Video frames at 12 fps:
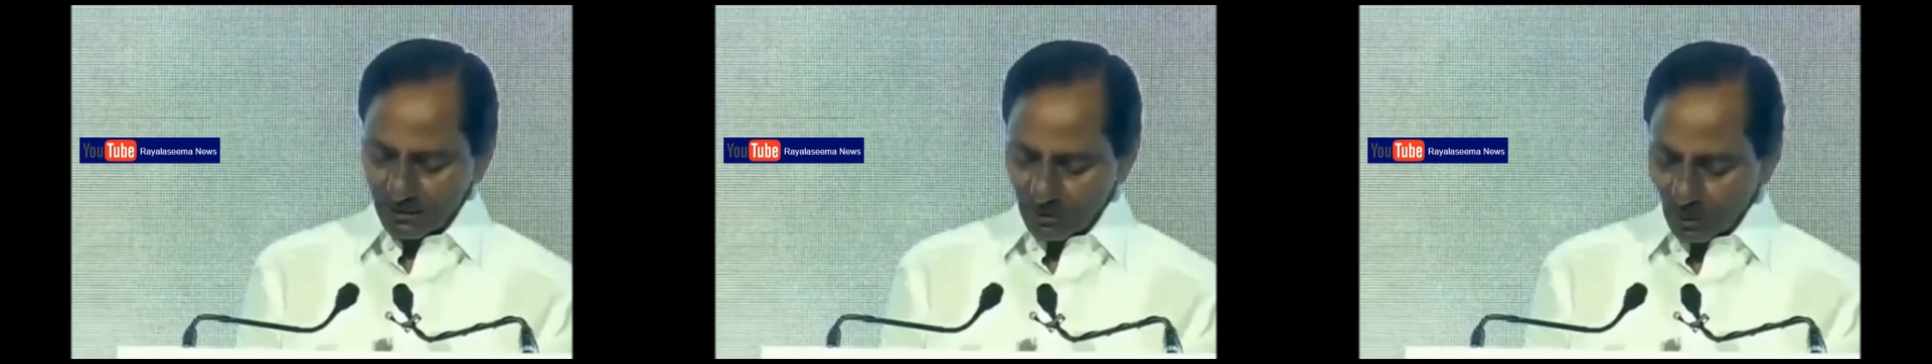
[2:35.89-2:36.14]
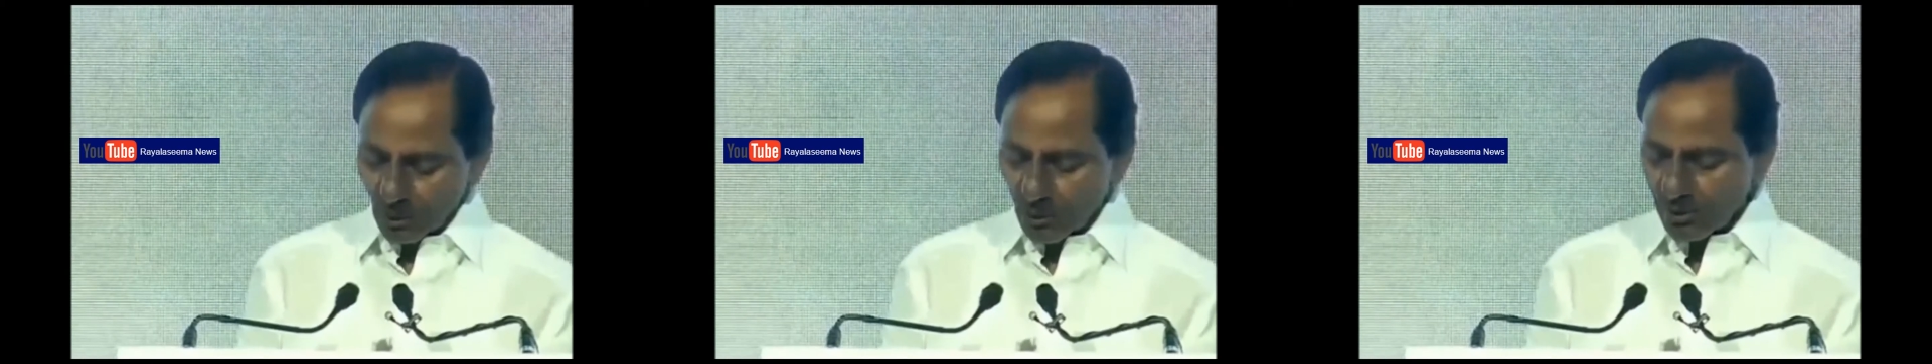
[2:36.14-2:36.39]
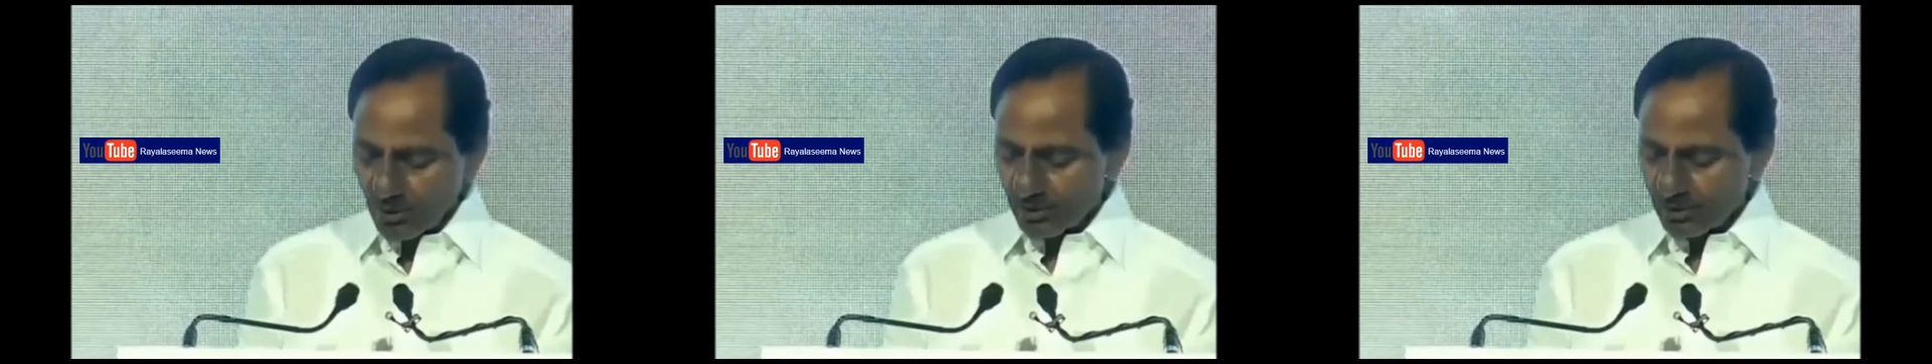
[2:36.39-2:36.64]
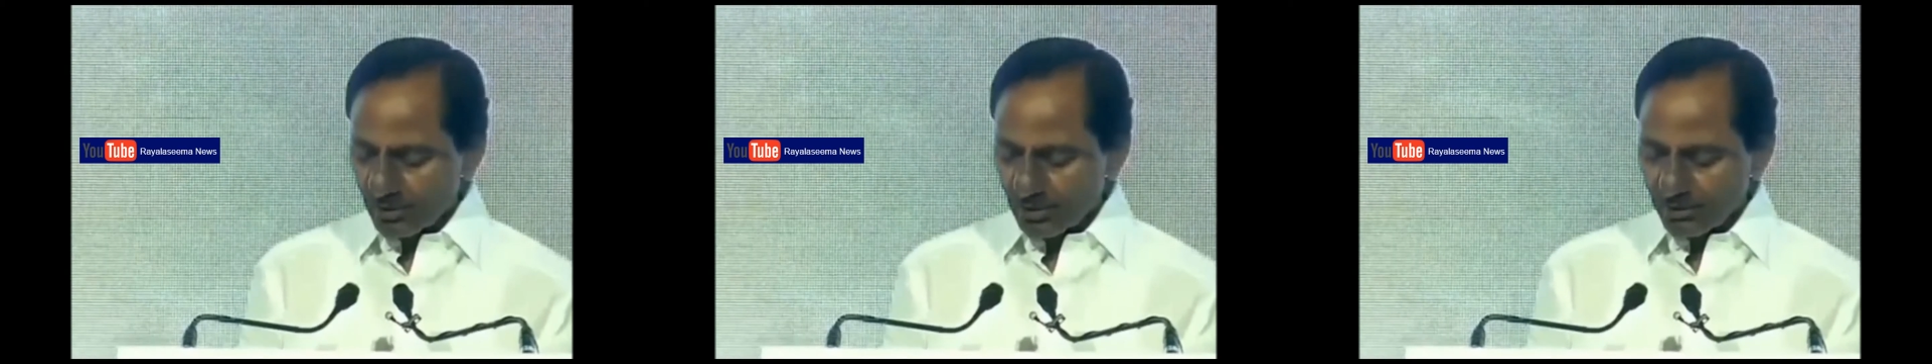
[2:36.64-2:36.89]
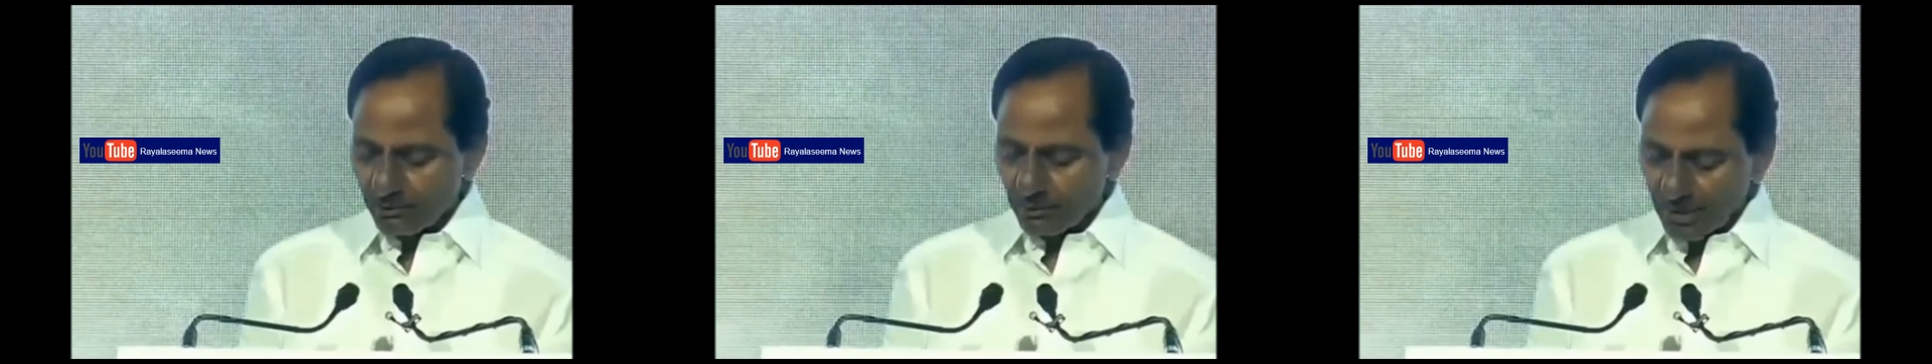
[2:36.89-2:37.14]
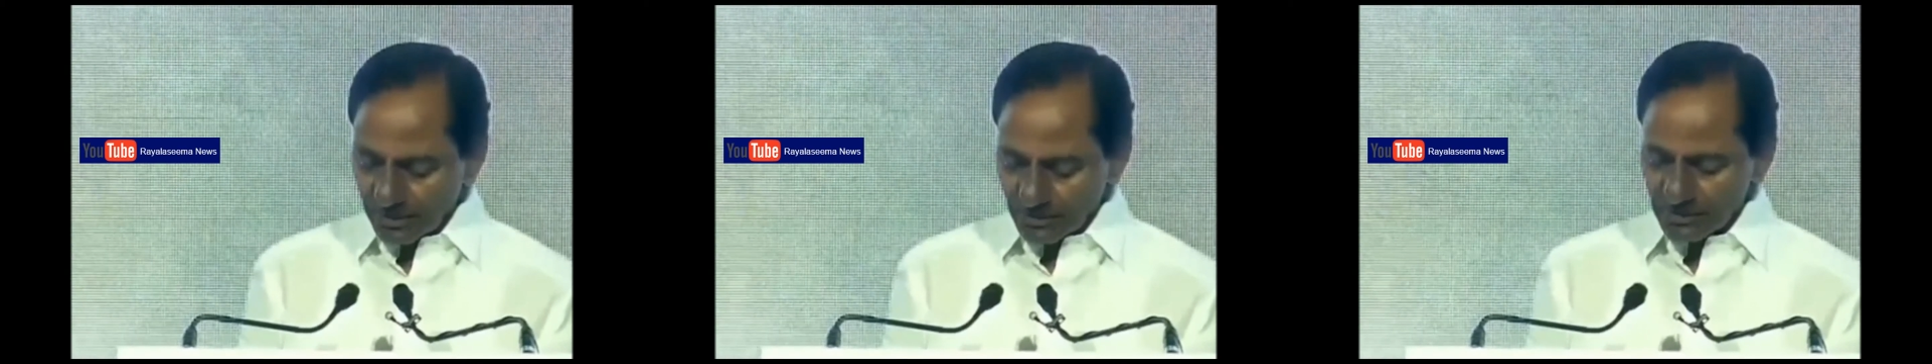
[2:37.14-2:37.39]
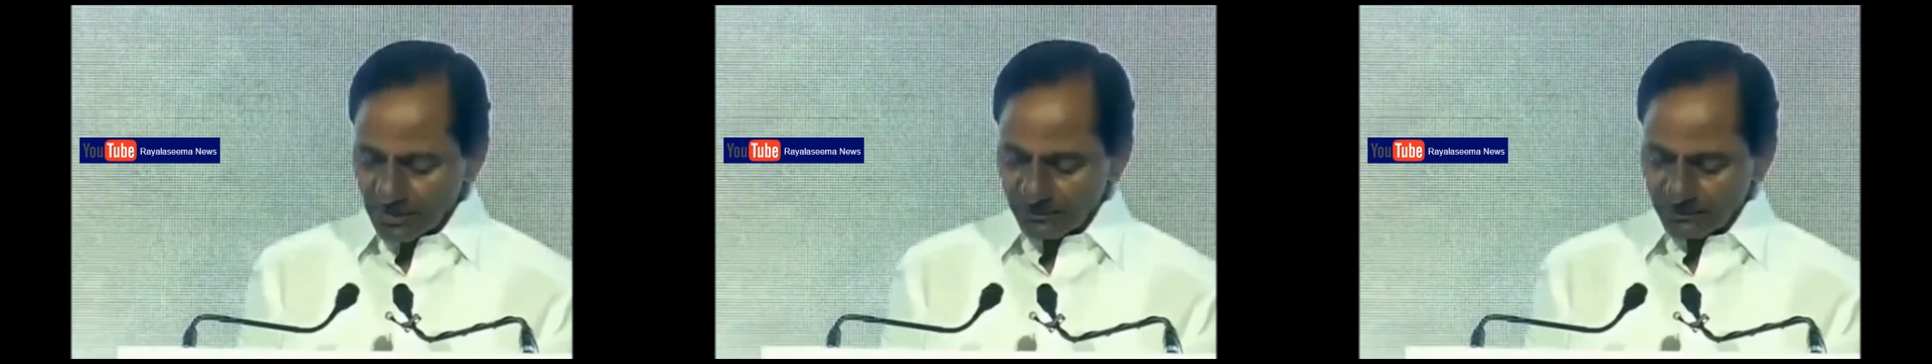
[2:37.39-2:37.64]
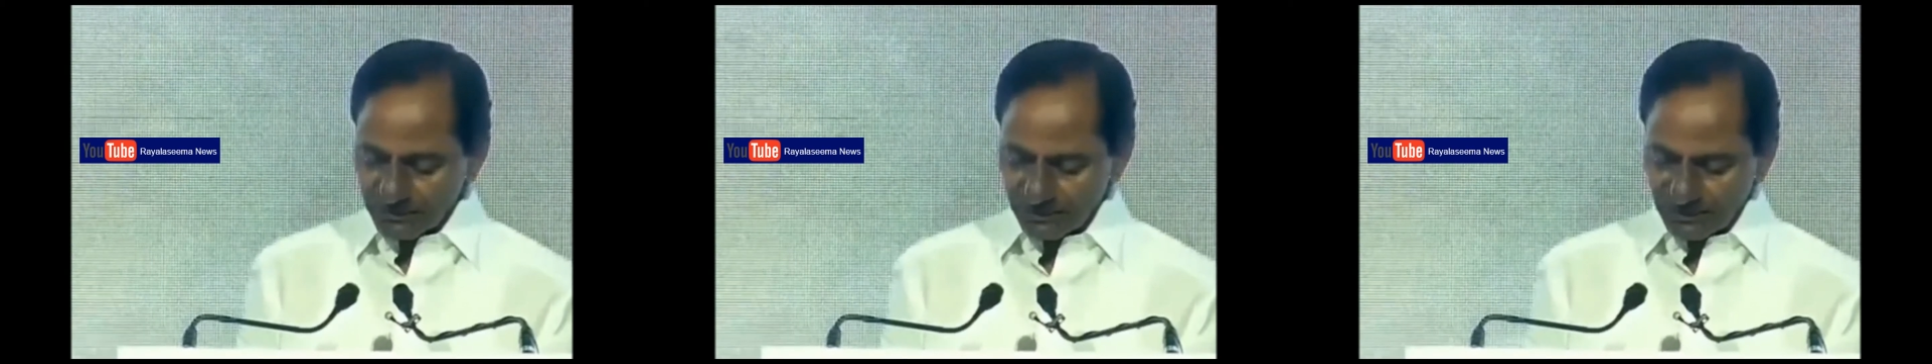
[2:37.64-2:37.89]
Google,
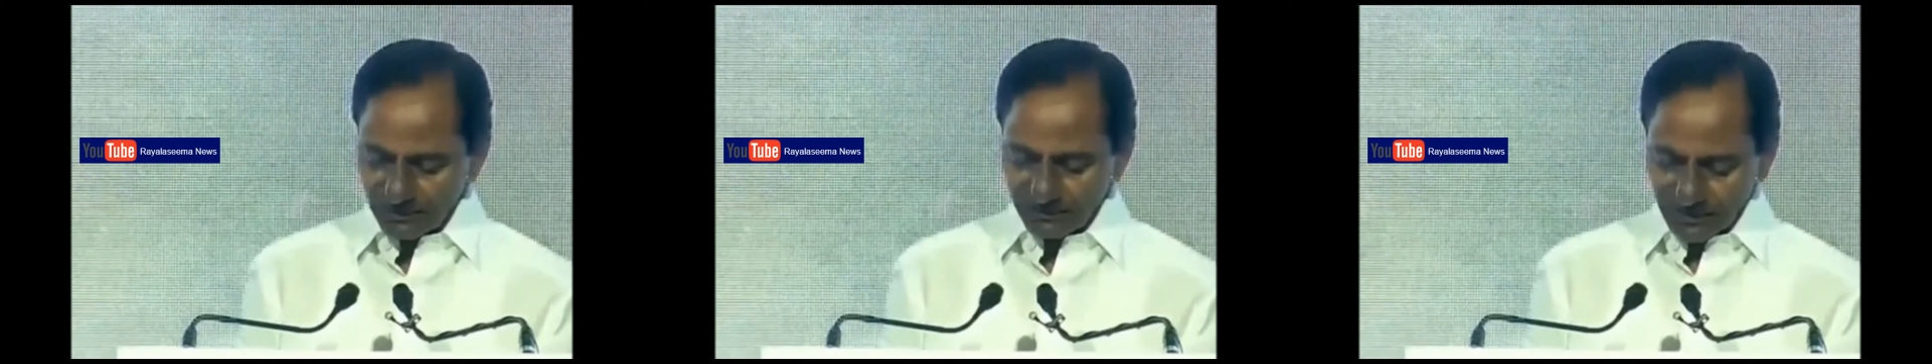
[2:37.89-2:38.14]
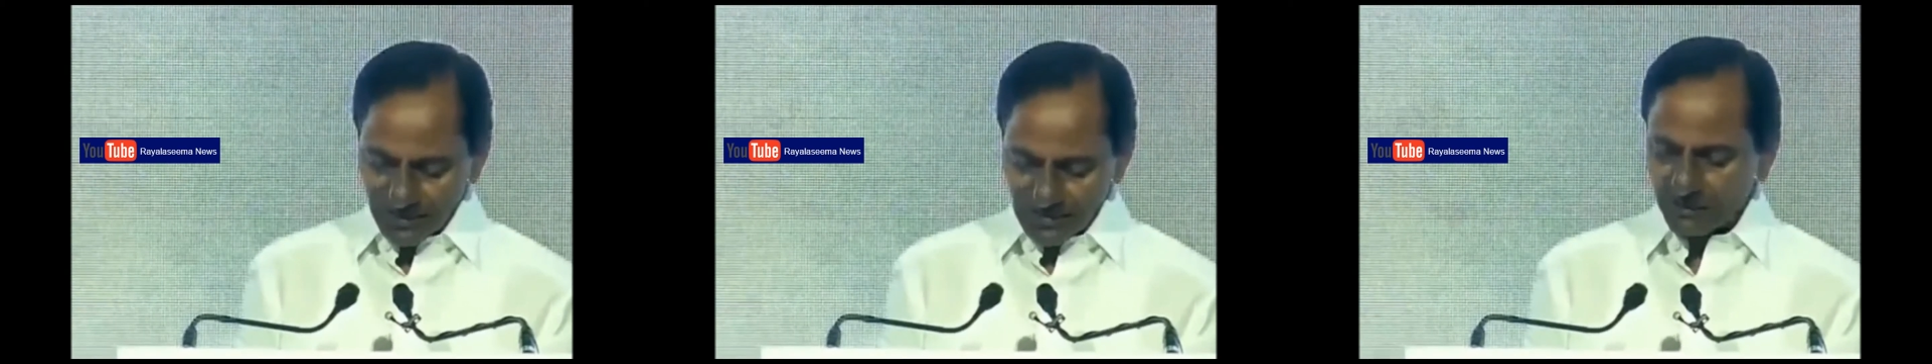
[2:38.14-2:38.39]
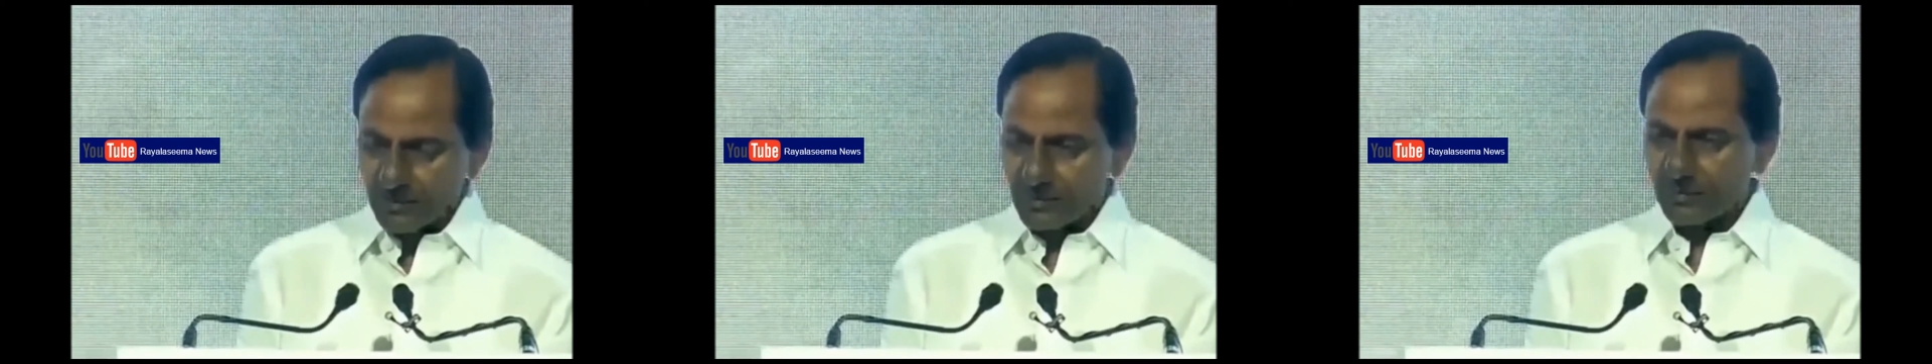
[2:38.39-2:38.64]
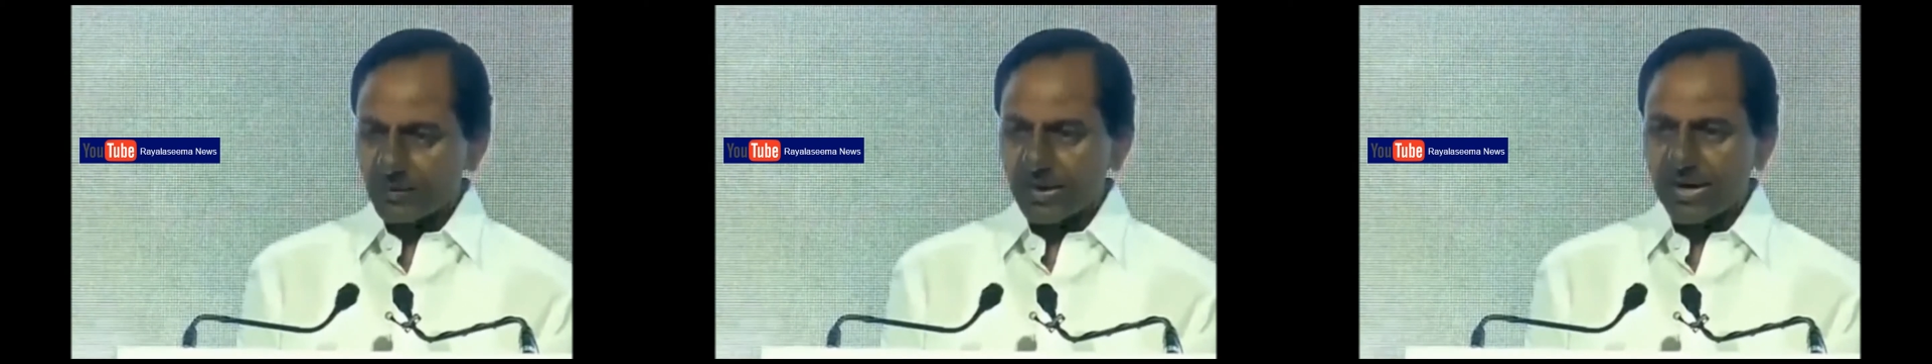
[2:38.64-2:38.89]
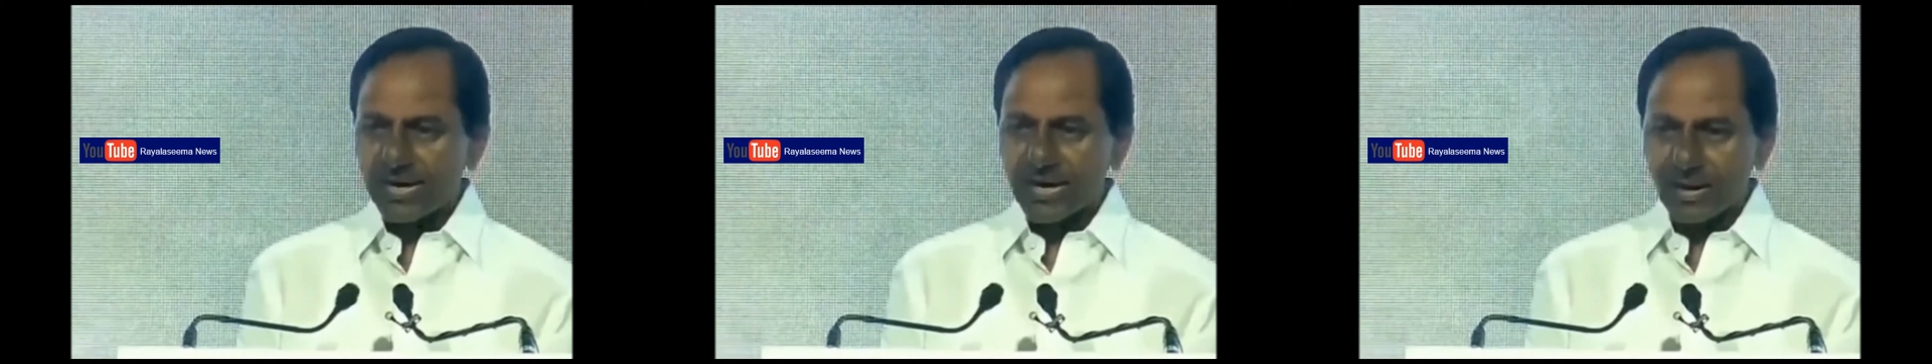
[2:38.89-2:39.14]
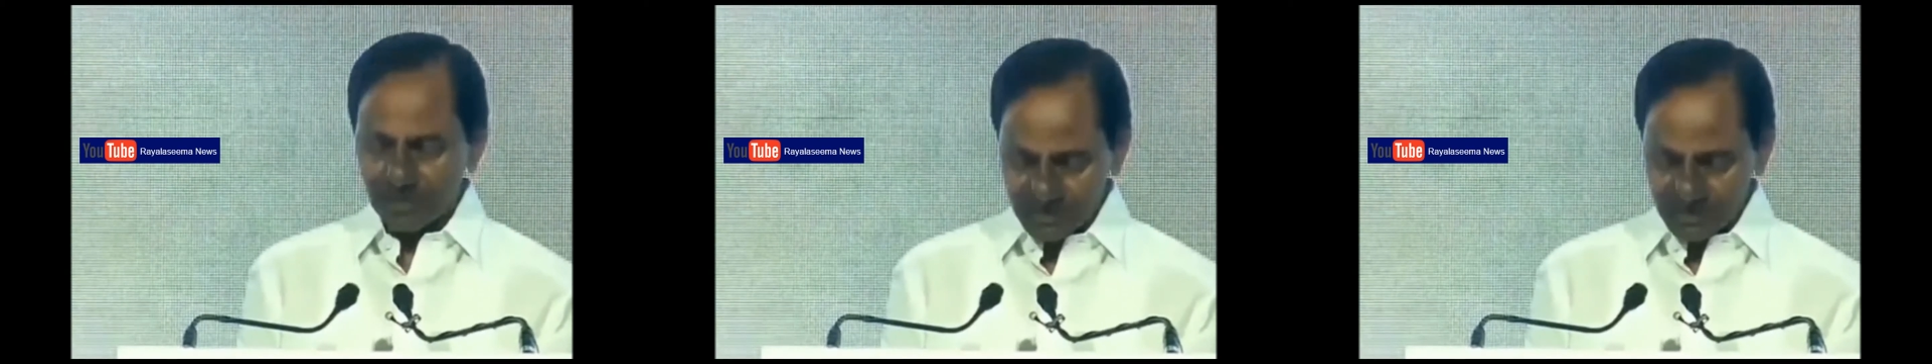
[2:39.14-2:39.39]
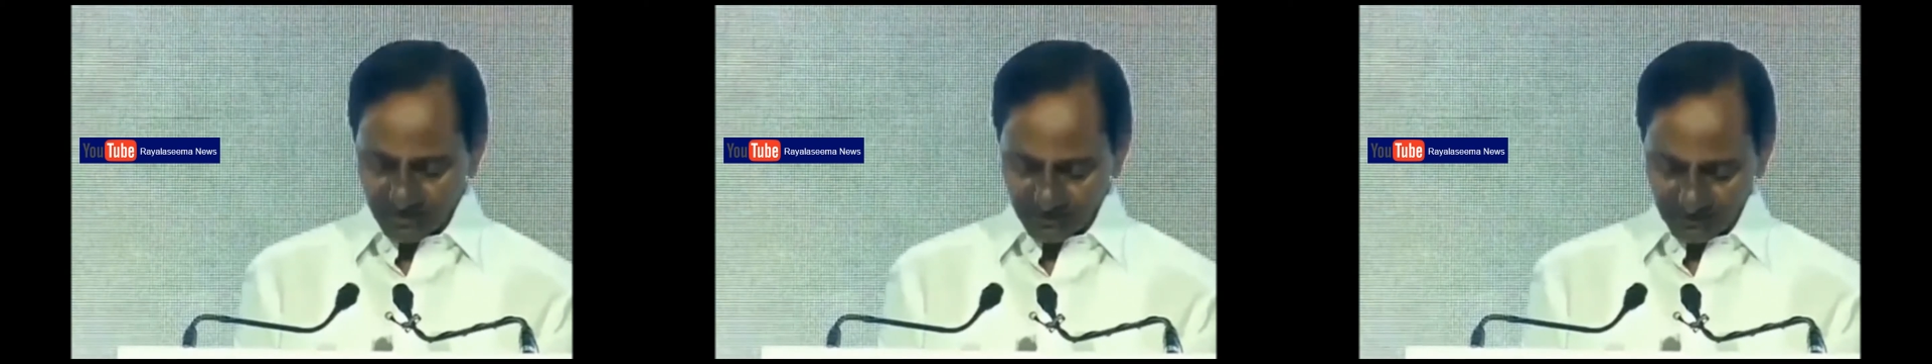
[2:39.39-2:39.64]
Microsoft, Facebook and Amazon.